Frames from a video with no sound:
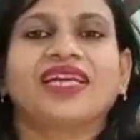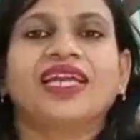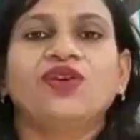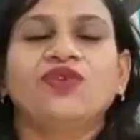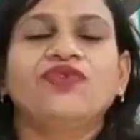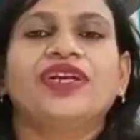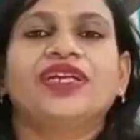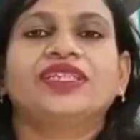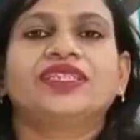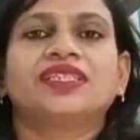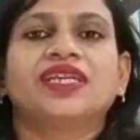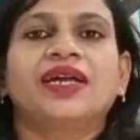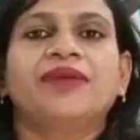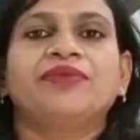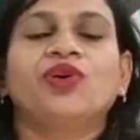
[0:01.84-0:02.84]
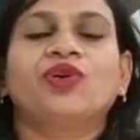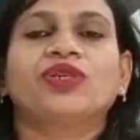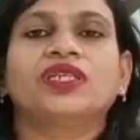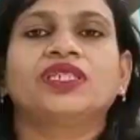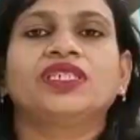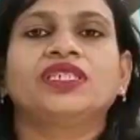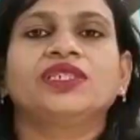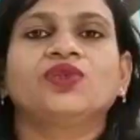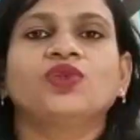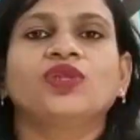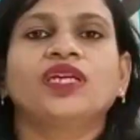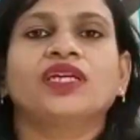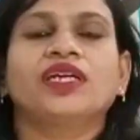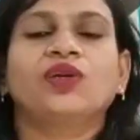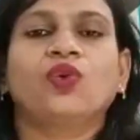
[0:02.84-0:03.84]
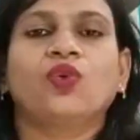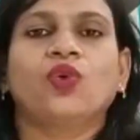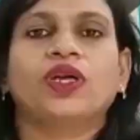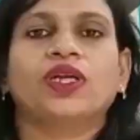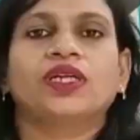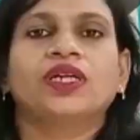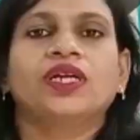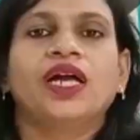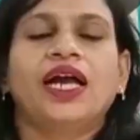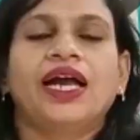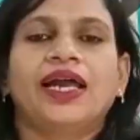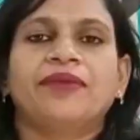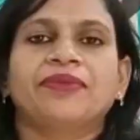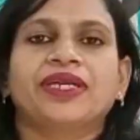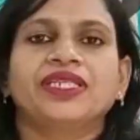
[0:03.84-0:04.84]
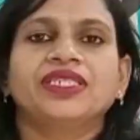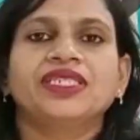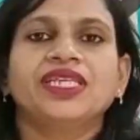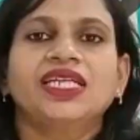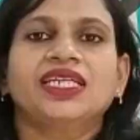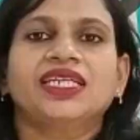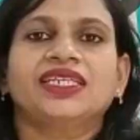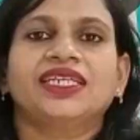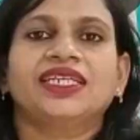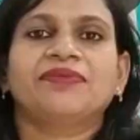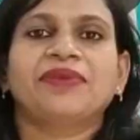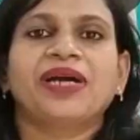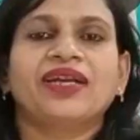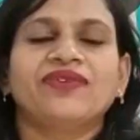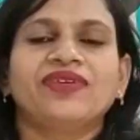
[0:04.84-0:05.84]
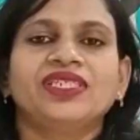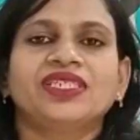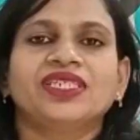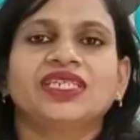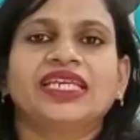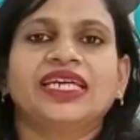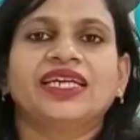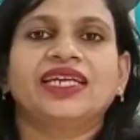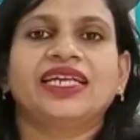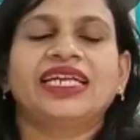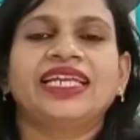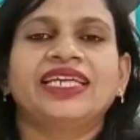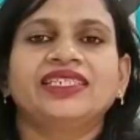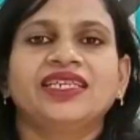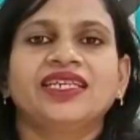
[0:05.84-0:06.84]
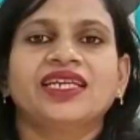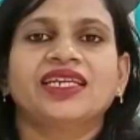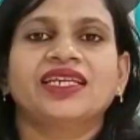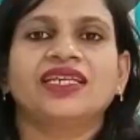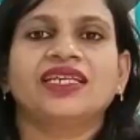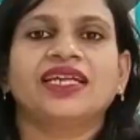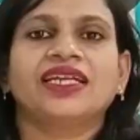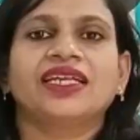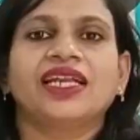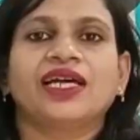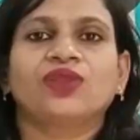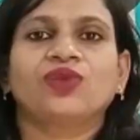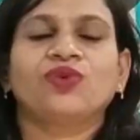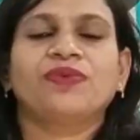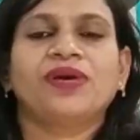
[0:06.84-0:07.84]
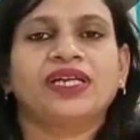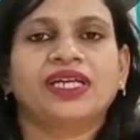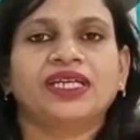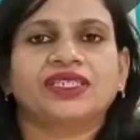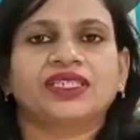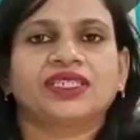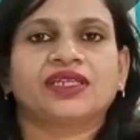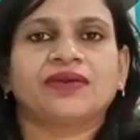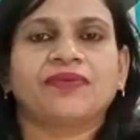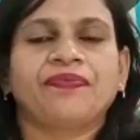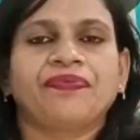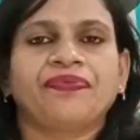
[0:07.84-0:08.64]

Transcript: Hello friends, I am Dr. Disha Sonarkhanova. I am consultant at Marvel Skin Hair and Laser Clinic at Latur, Maharashtra.